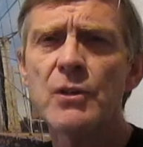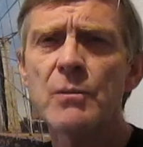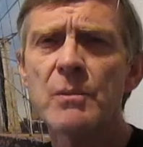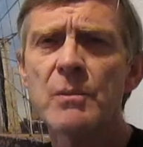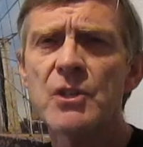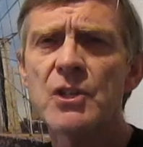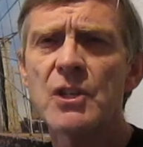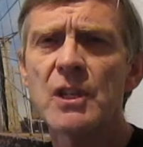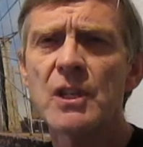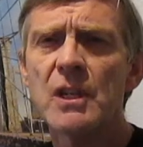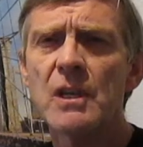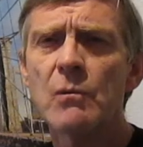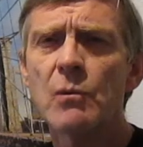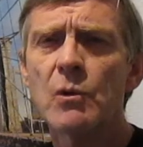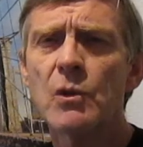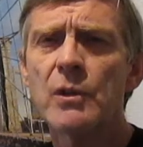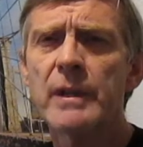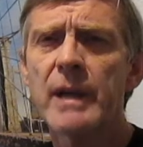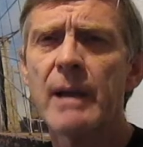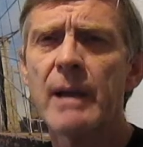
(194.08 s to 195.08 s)
machine
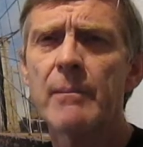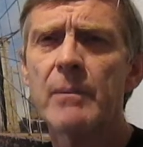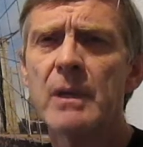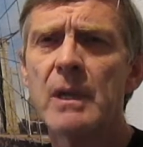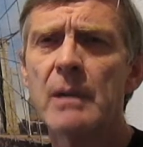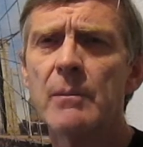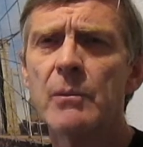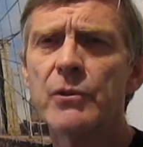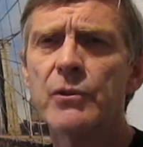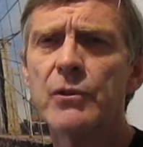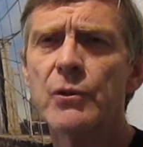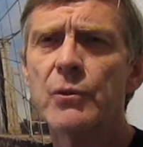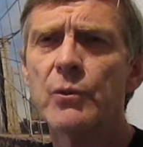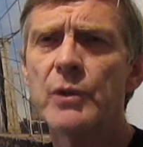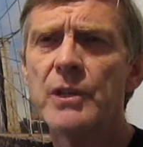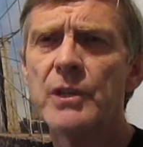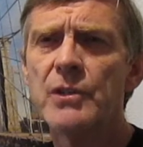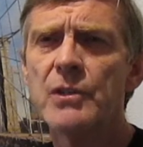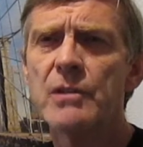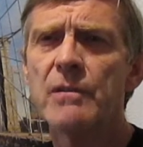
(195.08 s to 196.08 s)
will not be able to
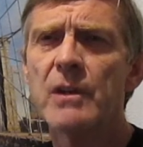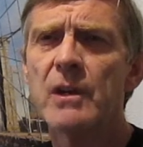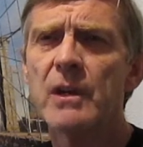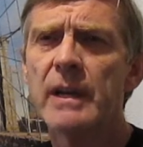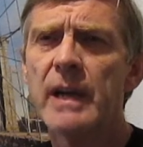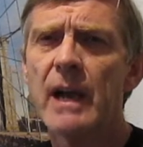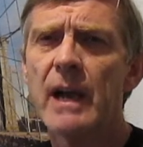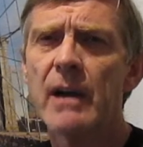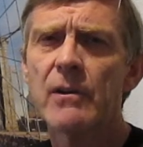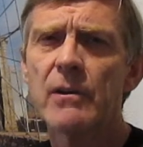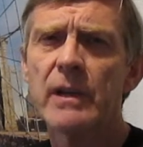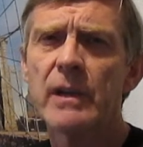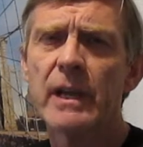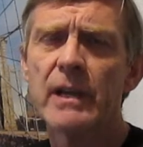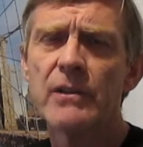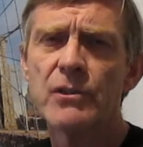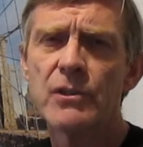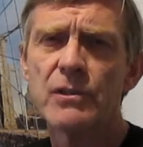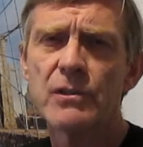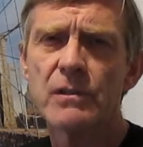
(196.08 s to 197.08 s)
reach the very outer
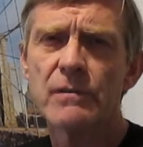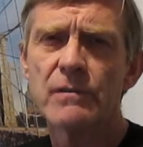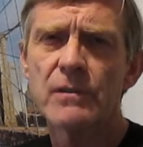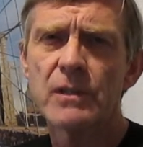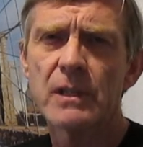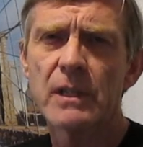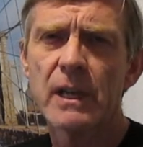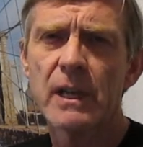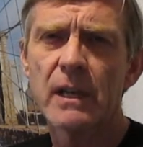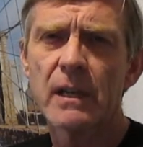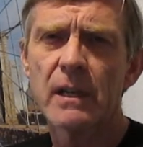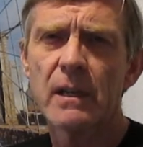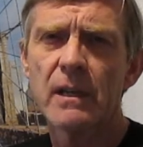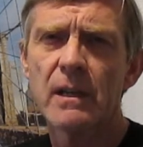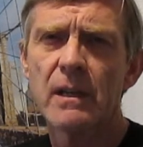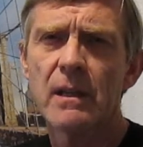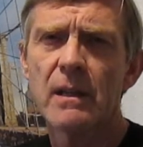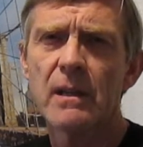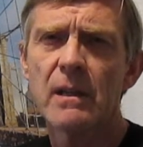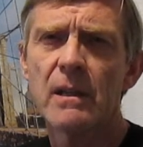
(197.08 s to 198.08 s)
edges of the deck.
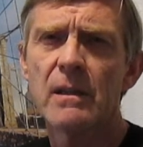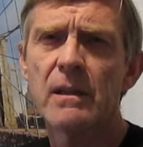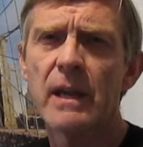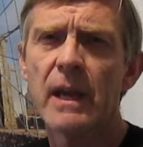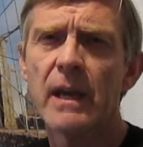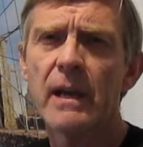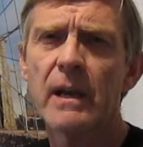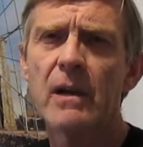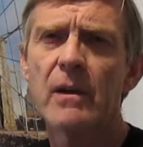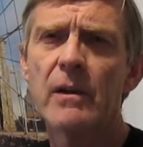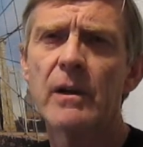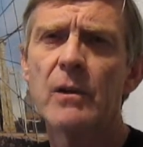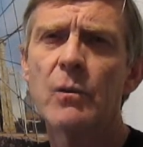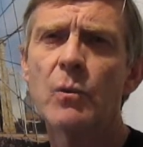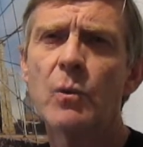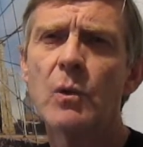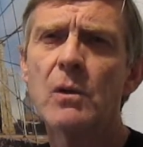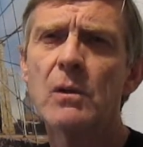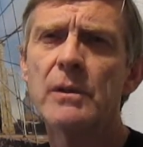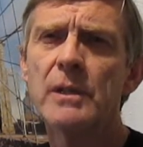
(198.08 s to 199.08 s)
That area
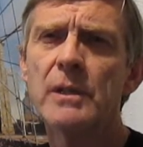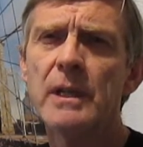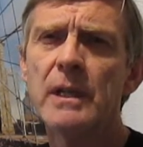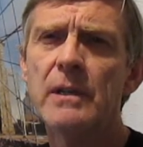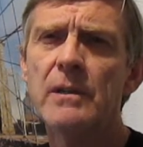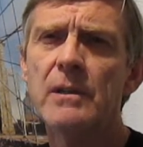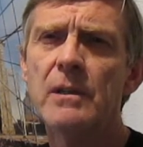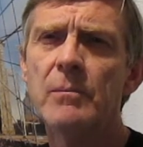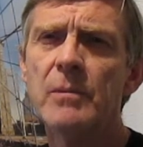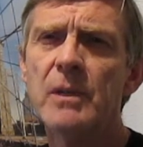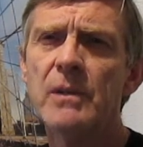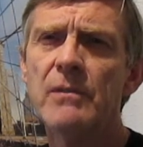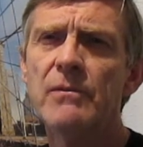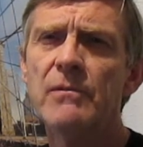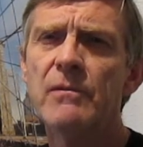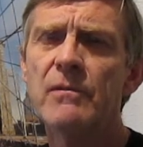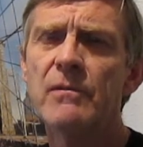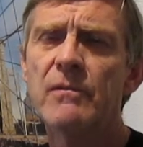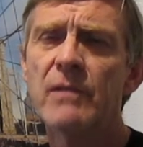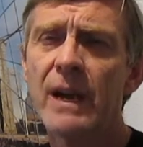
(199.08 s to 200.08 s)
will need to be
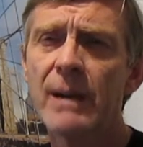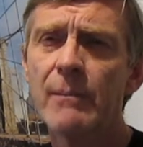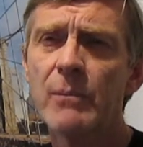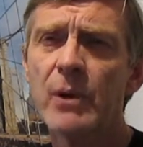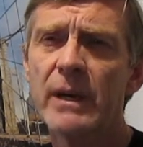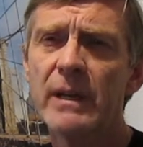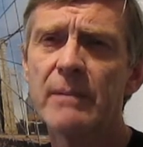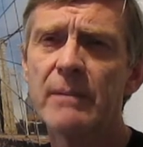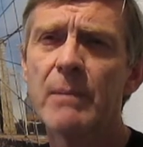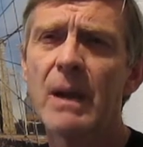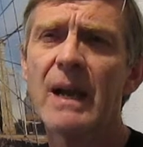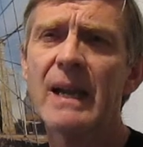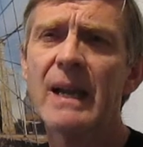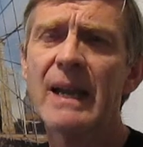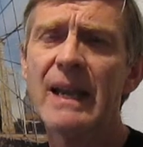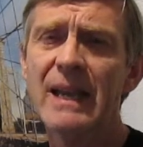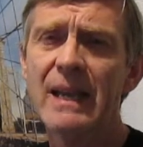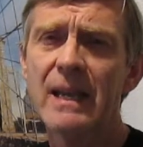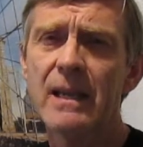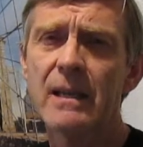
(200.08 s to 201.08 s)
vibrated by
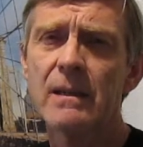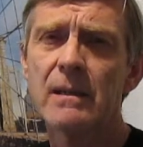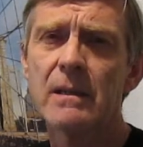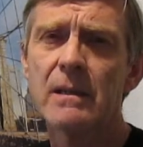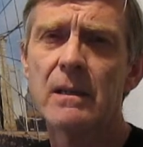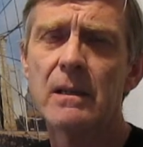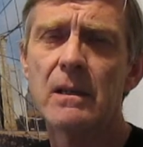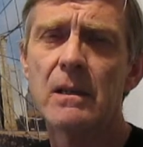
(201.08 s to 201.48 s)
hand.